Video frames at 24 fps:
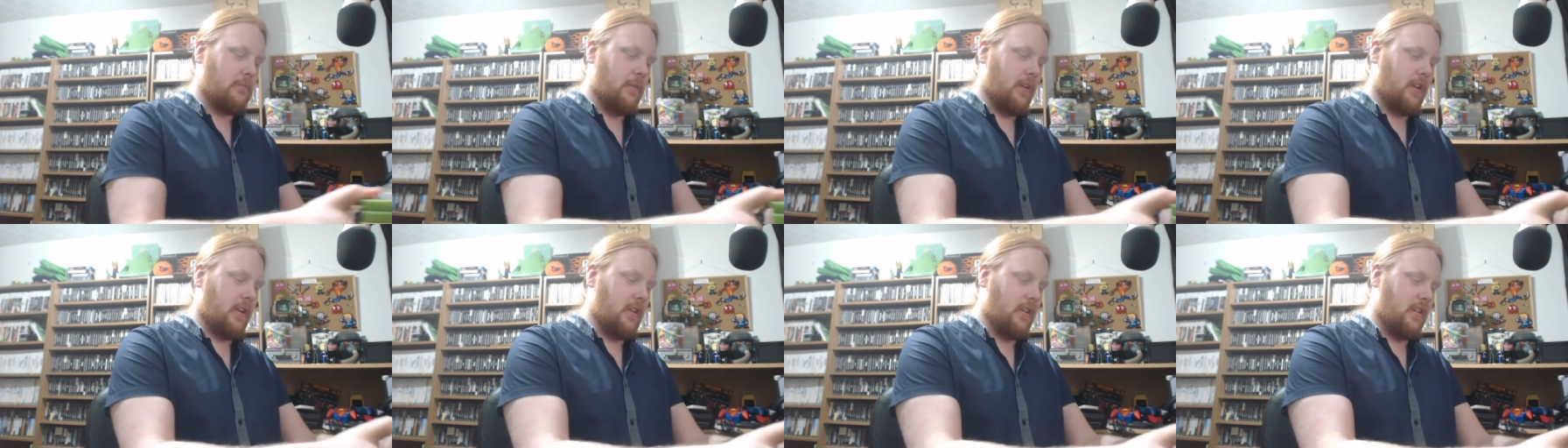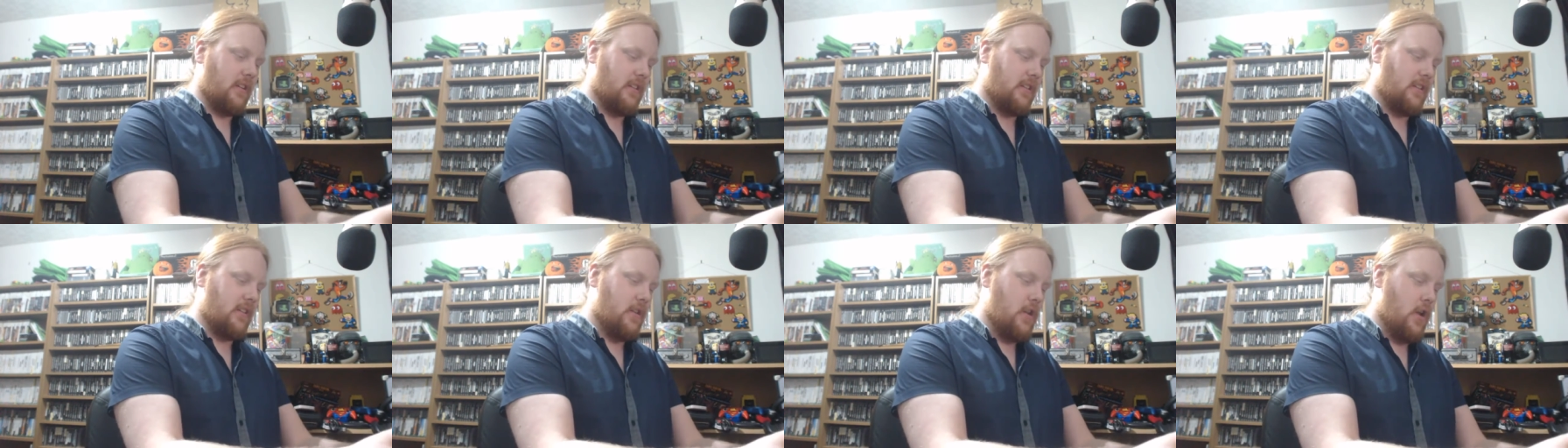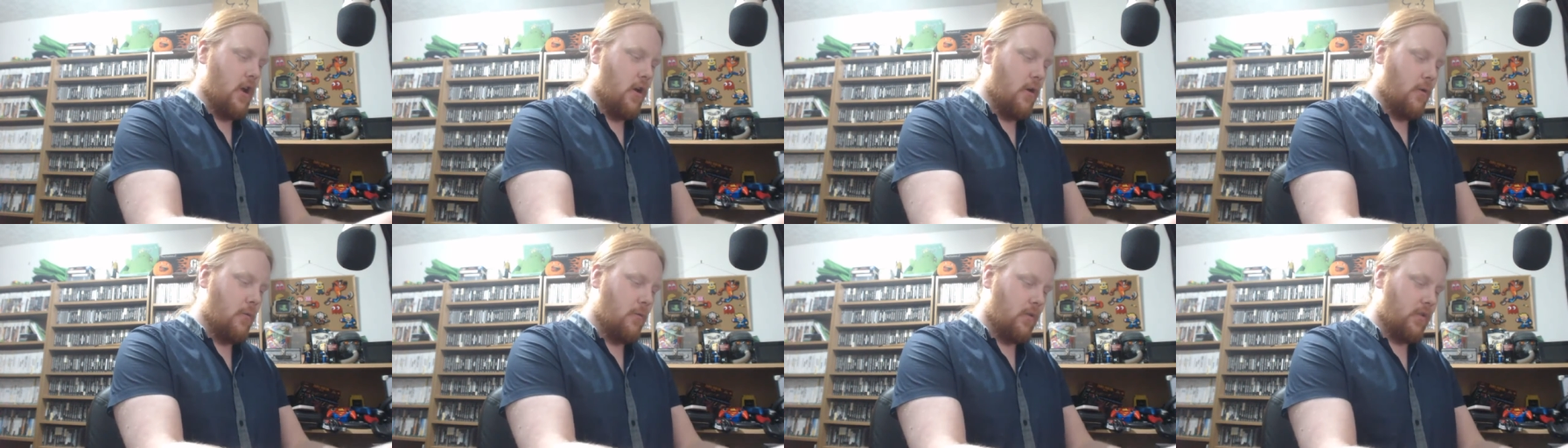because
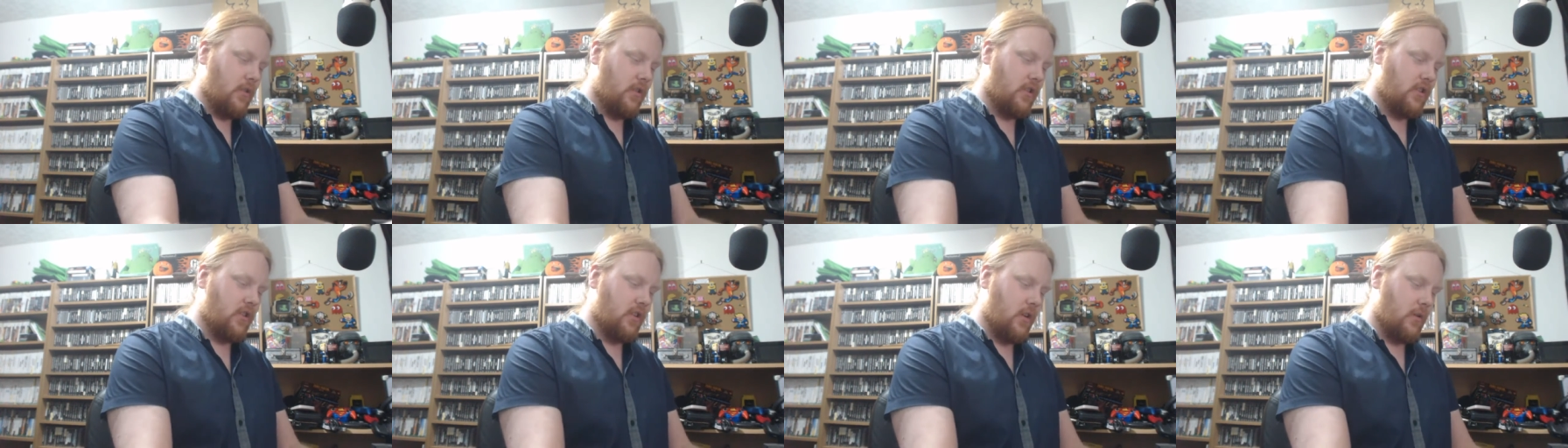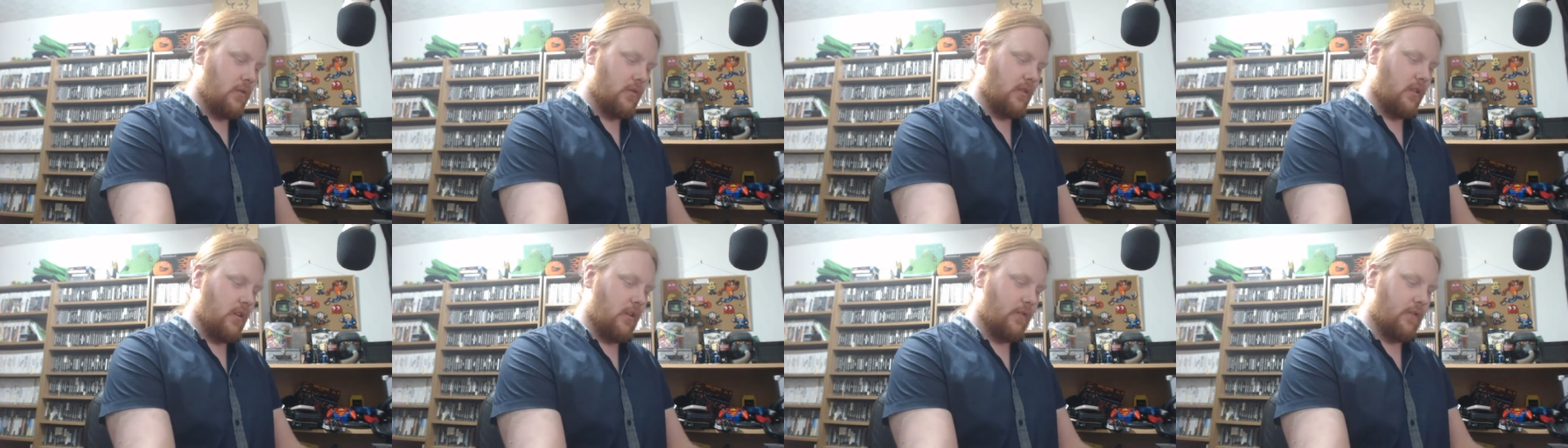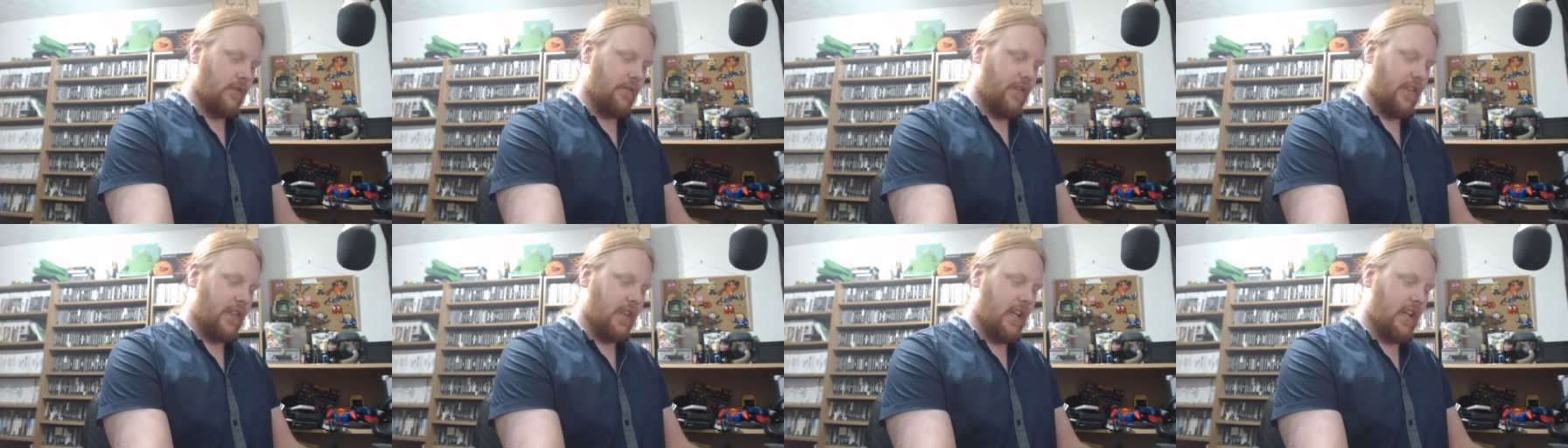no one shows love
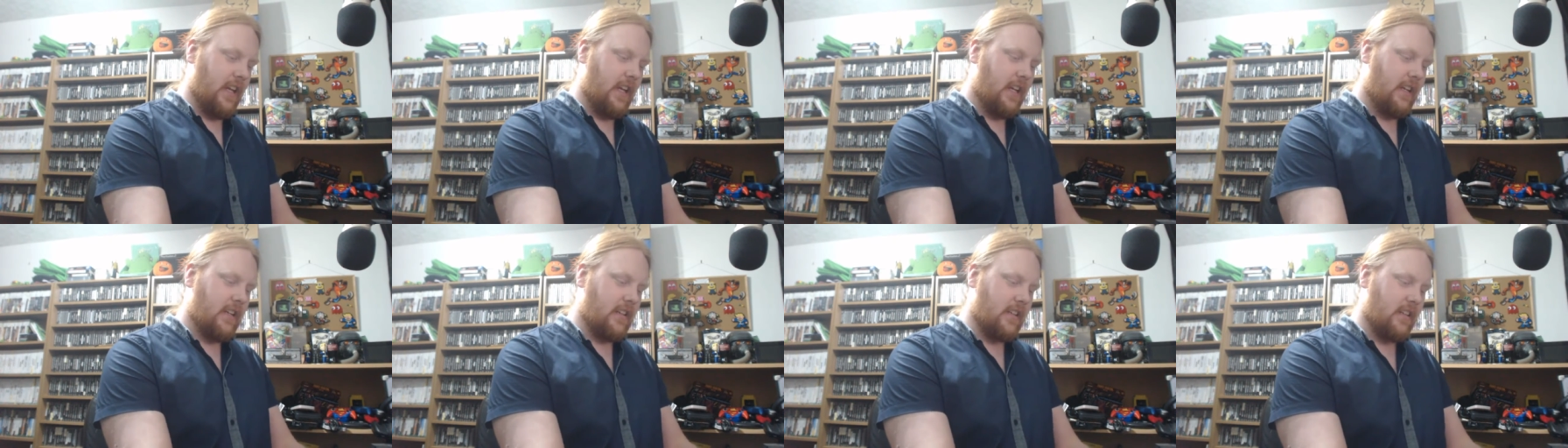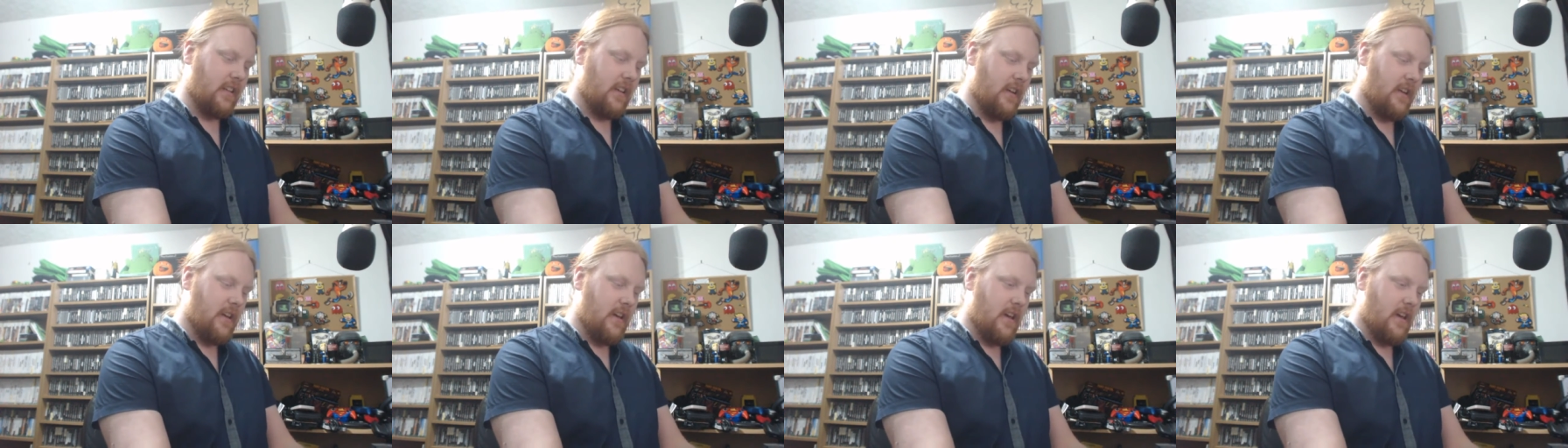for these.